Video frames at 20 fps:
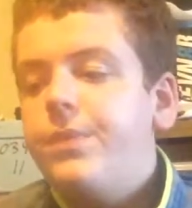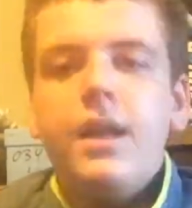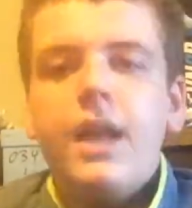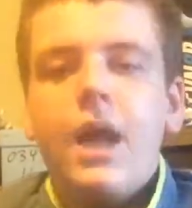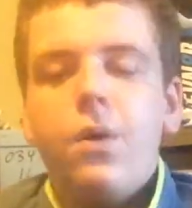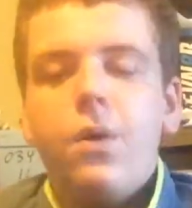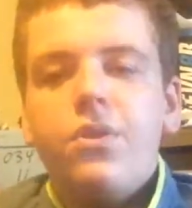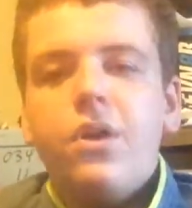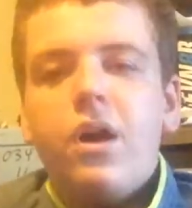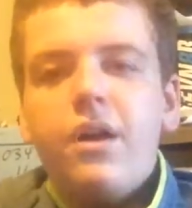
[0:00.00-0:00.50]

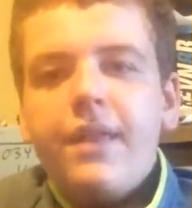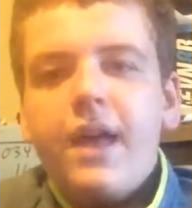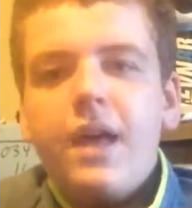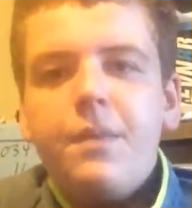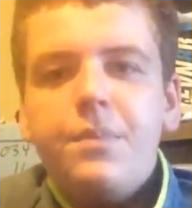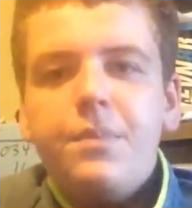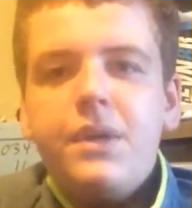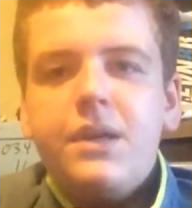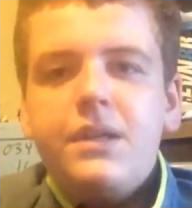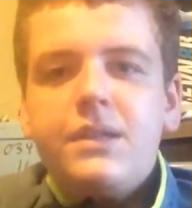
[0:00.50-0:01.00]
Now, with all
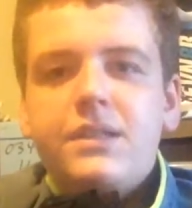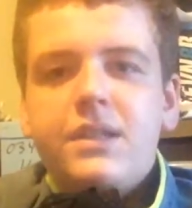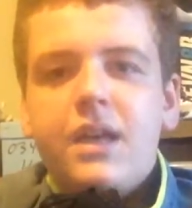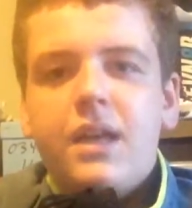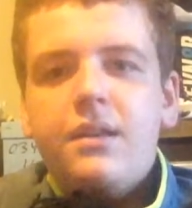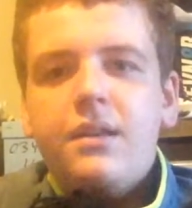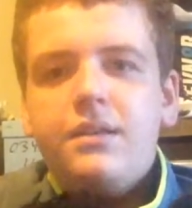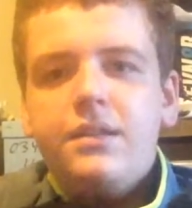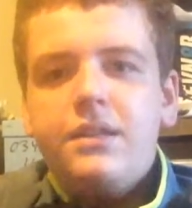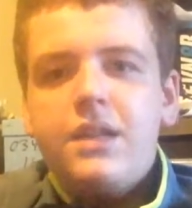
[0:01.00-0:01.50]
that being
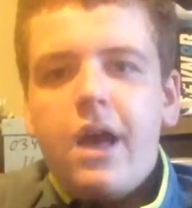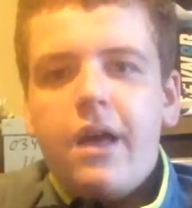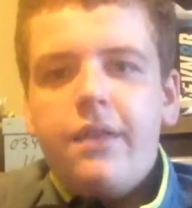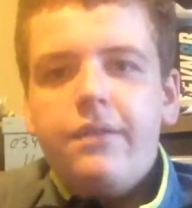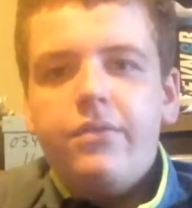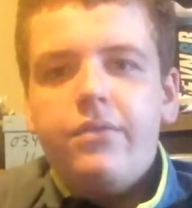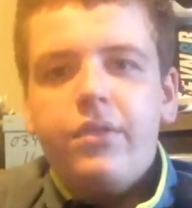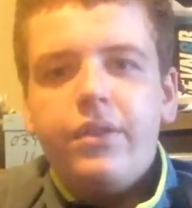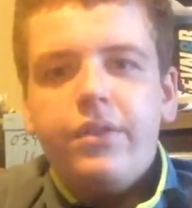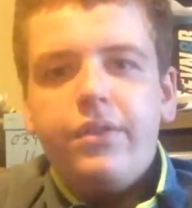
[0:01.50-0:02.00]
said and
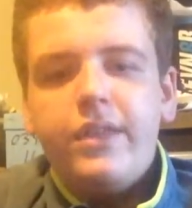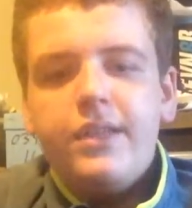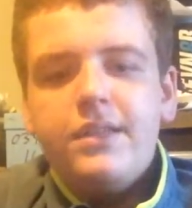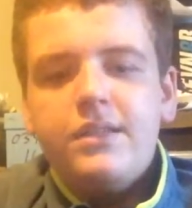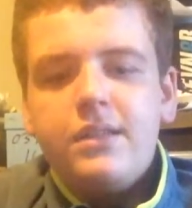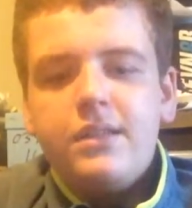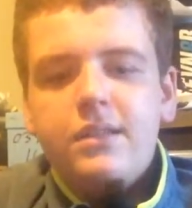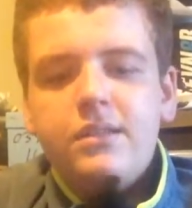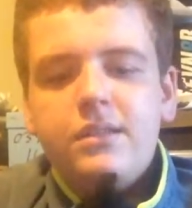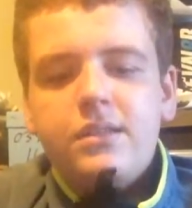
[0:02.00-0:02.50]
done,
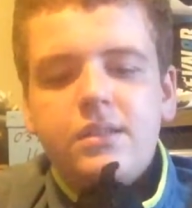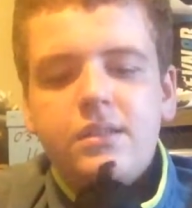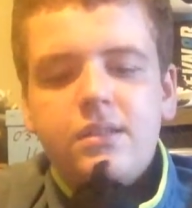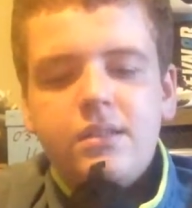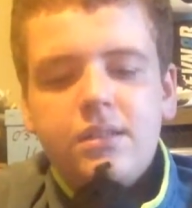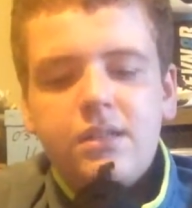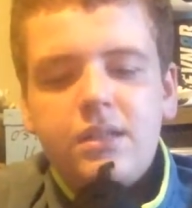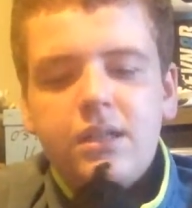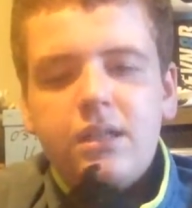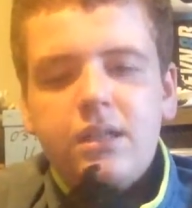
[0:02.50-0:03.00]
this is
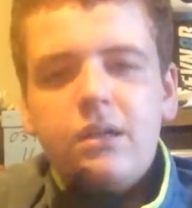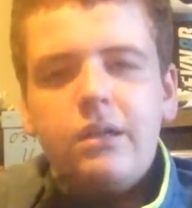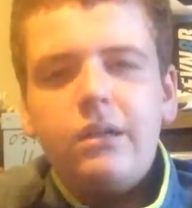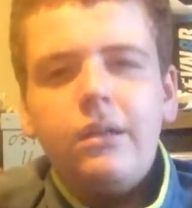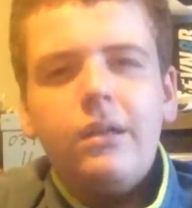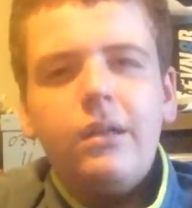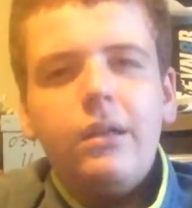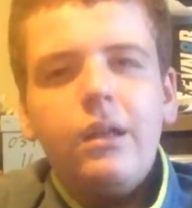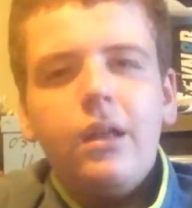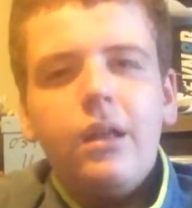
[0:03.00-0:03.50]

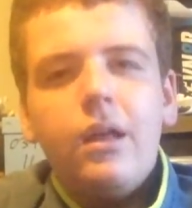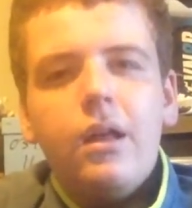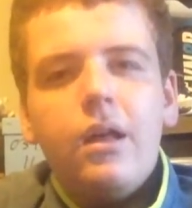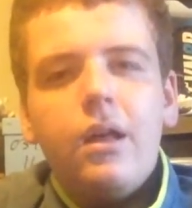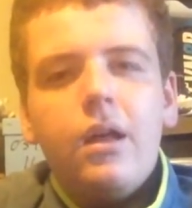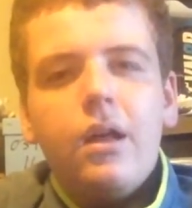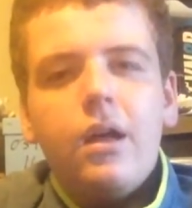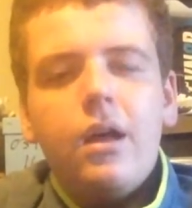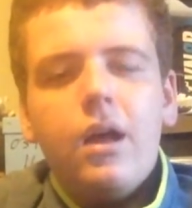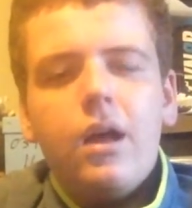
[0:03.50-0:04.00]
still
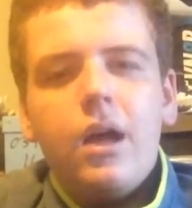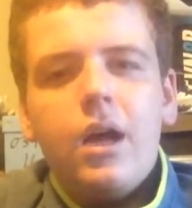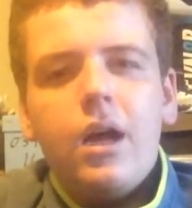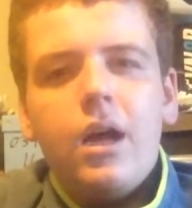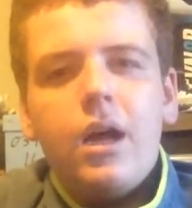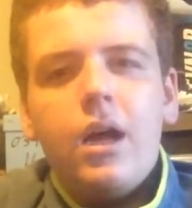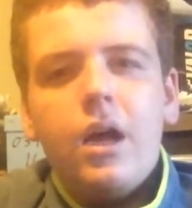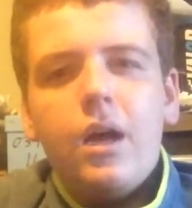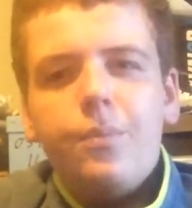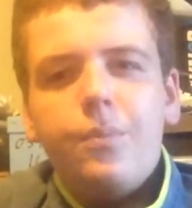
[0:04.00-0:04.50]

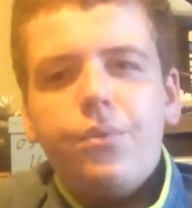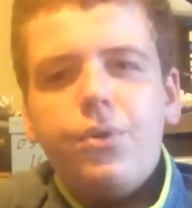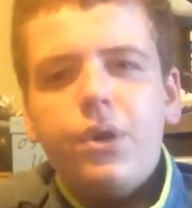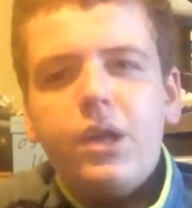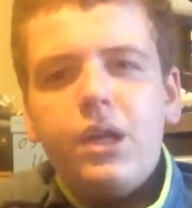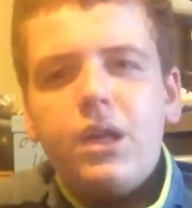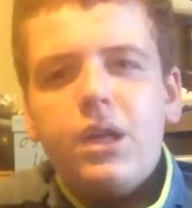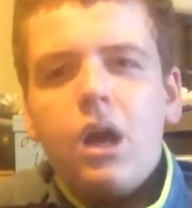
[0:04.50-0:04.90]
a pretty